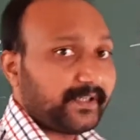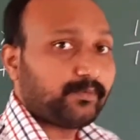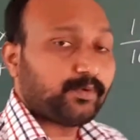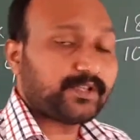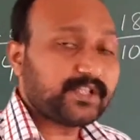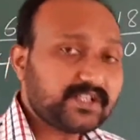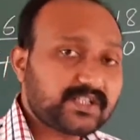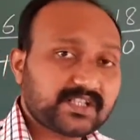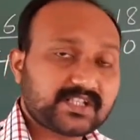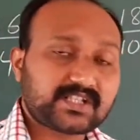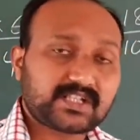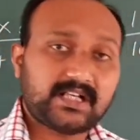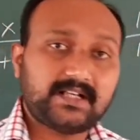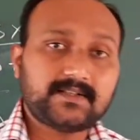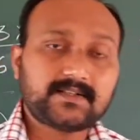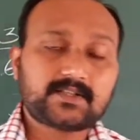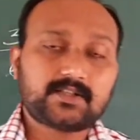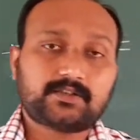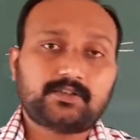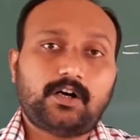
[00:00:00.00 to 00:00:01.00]
what is the
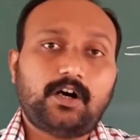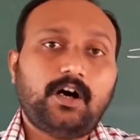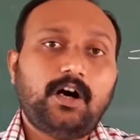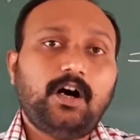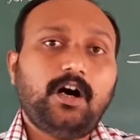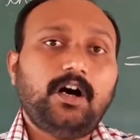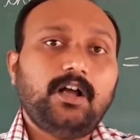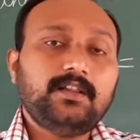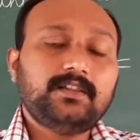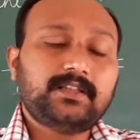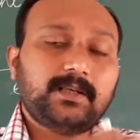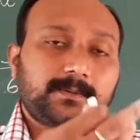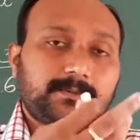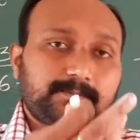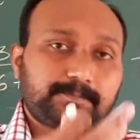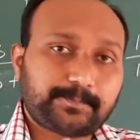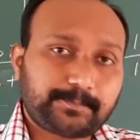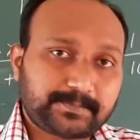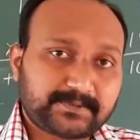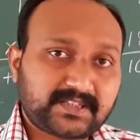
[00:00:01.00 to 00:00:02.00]
chance that all the
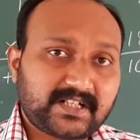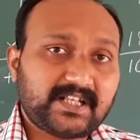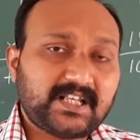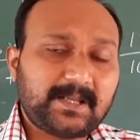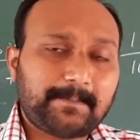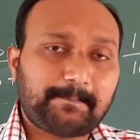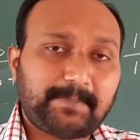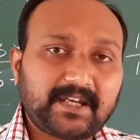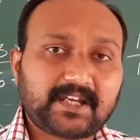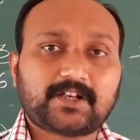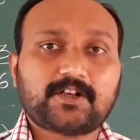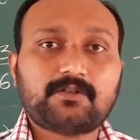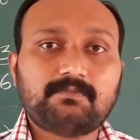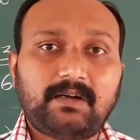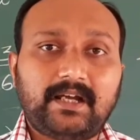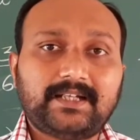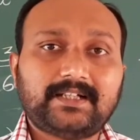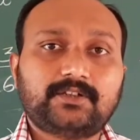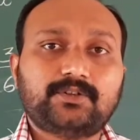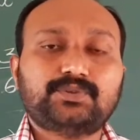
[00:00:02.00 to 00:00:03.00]
3 picked
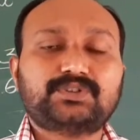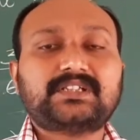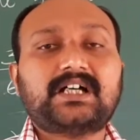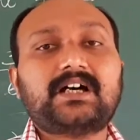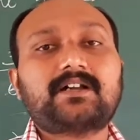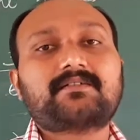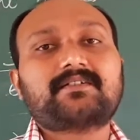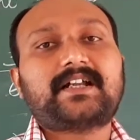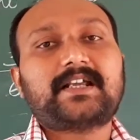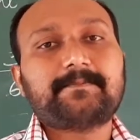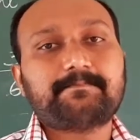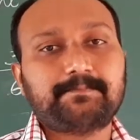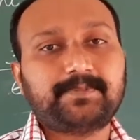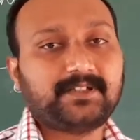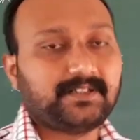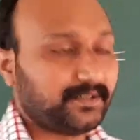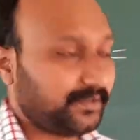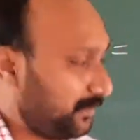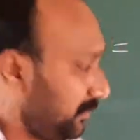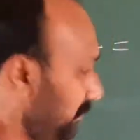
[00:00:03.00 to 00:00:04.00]
mangoes are ripened.